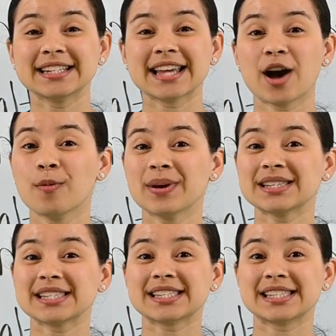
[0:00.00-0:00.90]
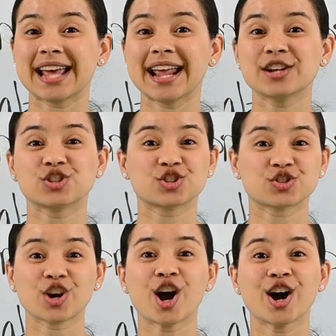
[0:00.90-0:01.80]
to help us stay
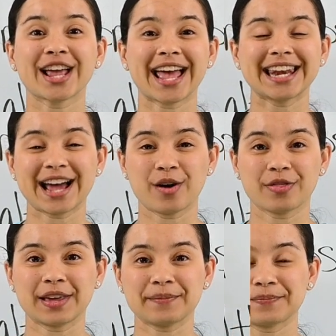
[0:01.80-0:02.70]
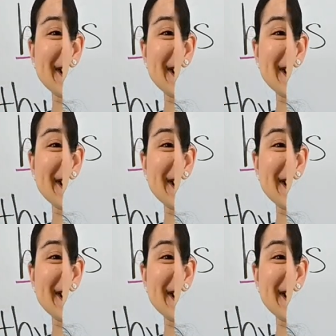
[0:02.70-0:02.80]
strong and healthy.